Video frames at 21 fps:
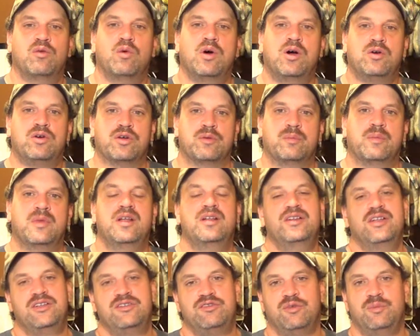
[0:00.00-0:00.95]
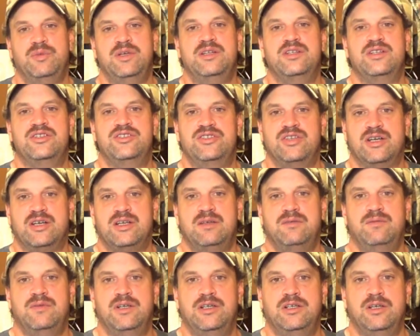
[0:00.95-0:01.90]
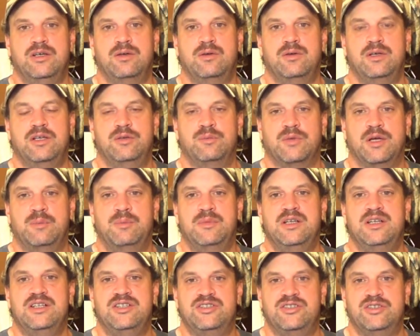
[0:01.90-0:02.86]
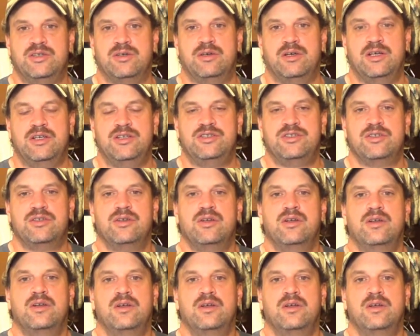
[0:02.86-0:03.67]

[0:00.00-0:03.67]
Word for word: Welcome. This will be the second video in my mini-series,